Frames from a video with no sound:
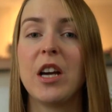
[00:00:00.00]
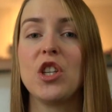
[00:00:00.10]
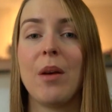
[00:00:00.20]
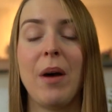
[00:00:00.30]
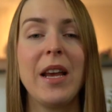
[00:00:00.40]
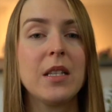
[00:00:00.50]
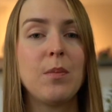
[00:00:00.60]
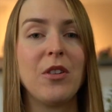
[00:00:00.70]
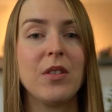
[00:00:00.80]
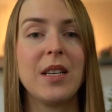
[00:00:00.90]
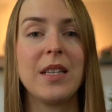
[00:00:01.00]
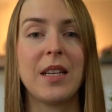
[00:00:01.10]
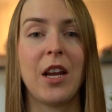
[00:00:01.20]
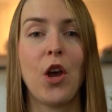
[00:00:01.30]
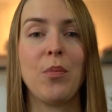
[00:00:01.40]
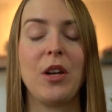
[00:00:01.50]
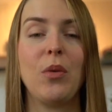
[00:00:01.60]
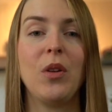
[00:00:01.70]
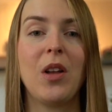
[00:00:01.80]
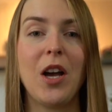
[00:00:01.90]
I share my experiences and I hope that
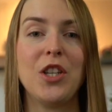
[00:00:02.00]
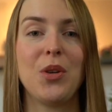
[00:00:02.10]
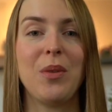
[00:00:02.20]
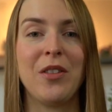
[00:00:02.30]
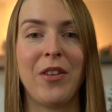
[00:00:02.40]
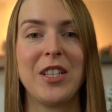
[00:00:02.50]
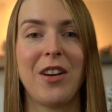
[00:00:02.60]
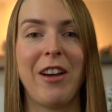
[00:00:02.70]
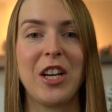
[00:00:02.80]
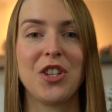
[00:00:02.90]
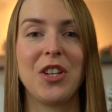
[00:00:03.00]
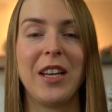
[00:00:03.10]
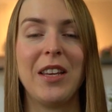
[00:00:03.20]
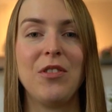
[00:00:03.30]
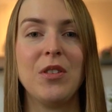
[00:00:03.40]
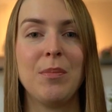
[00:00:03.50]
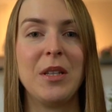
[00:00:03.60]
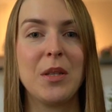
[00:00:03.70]
it will guide you in the right direction and give you some